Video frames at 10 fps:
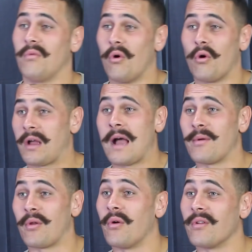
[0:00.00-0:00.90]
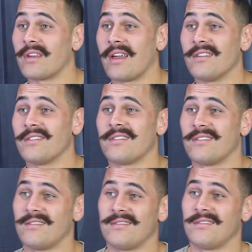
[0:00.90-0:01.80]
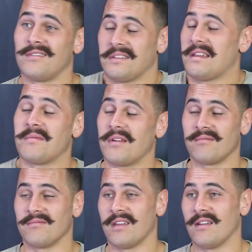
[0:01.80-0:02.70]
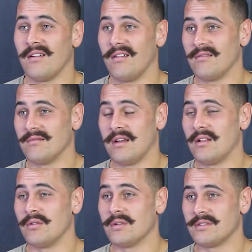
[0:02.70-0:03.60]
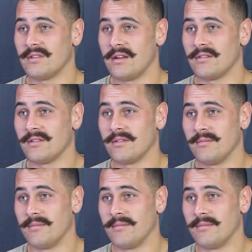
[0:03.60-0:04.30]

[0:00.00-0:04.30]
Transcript: or come at all. It's something I'll always cherish.